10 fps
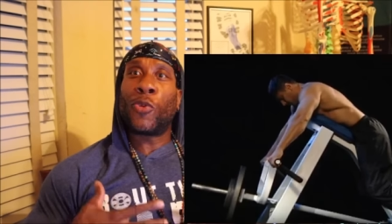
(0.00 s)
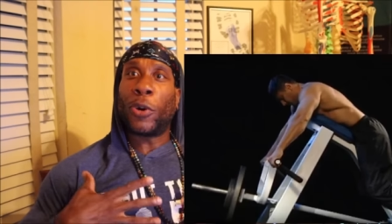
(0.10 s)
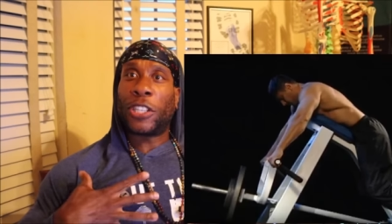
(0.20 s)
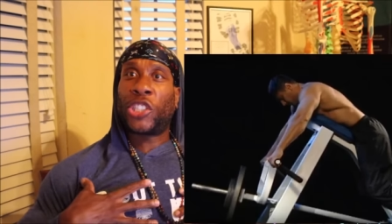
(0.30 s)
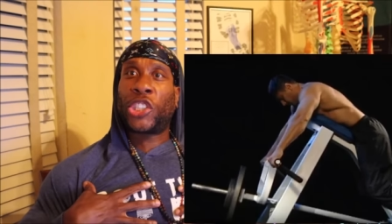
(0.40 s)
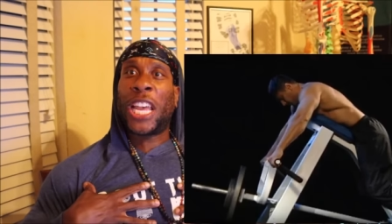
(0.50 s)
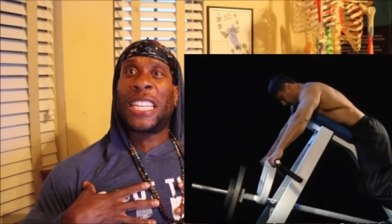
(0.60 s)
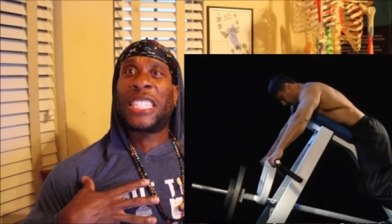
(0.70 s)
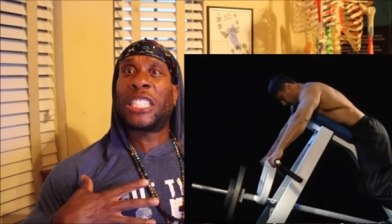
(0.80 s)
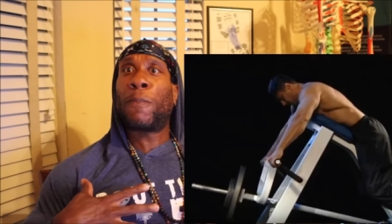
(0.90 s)
do a
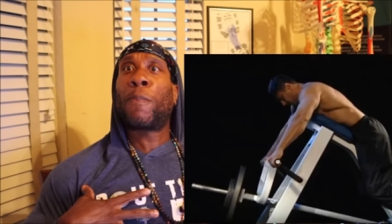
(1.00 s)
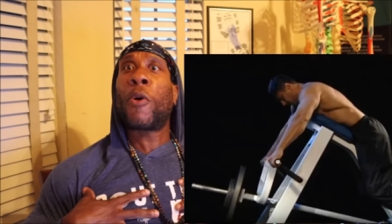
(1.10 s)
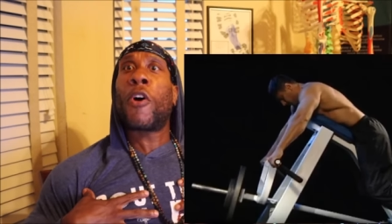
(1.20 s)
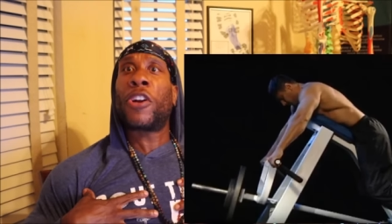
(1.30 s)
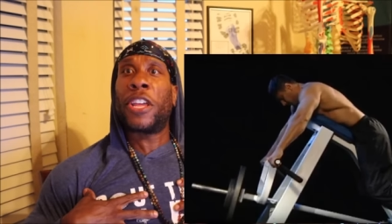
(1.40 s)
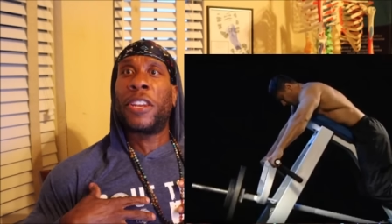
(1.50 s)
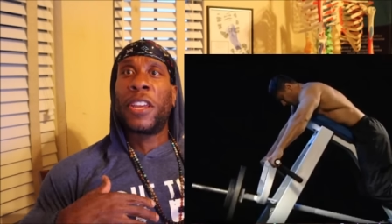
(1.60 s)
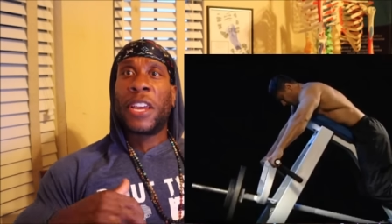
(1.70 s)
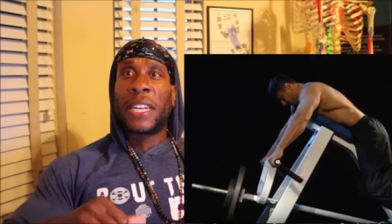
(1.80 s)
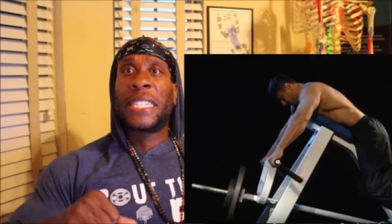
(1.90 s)
chest supported
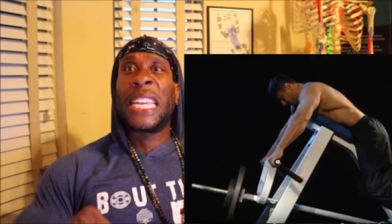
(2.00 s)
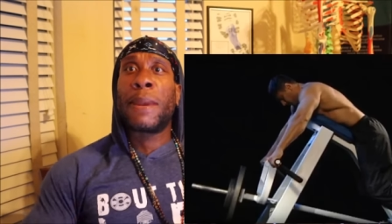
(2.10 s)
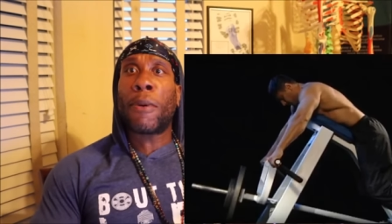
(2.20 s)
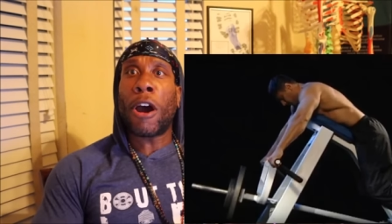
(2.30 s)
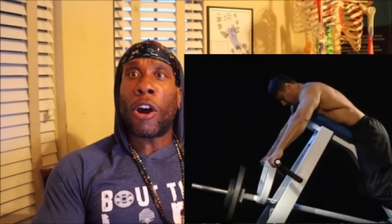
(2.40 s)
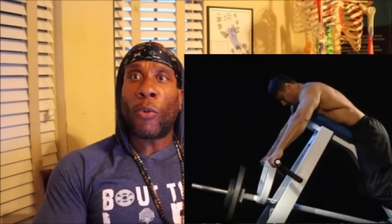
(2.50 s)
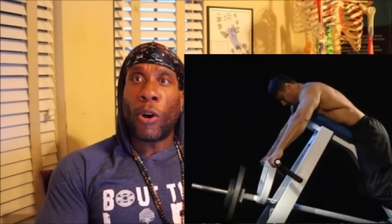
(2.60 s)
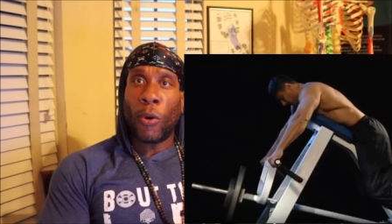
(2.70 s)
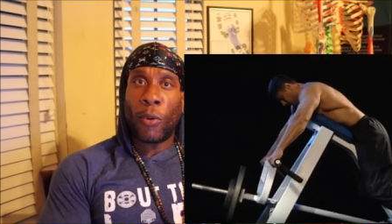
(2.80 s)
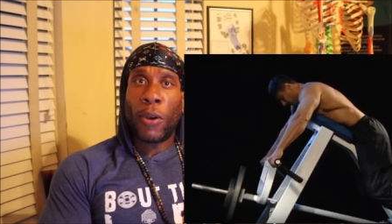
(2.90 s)
T-bar
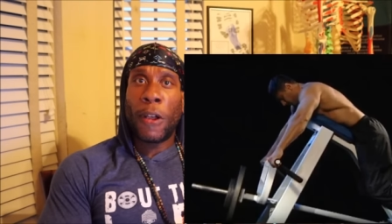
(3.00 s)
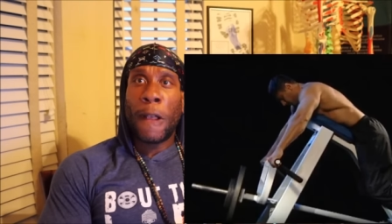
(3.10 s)
row.